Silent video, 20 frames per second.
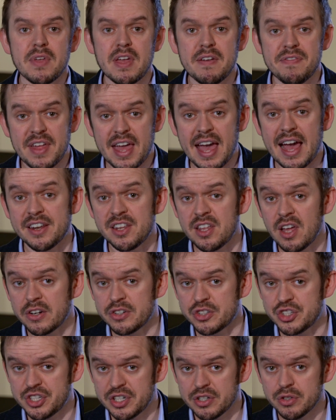if they had
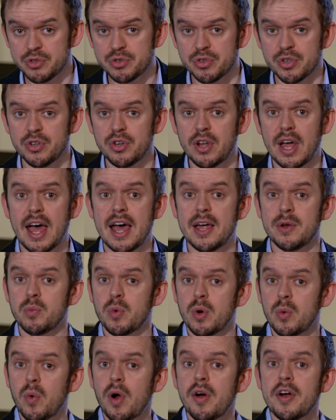young children and
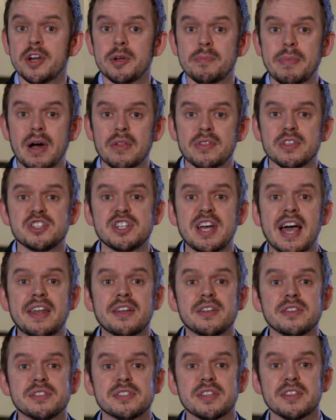were worried about the
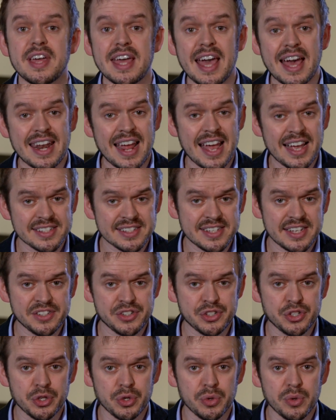channels that they had
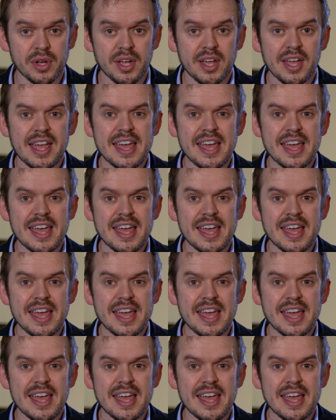access to,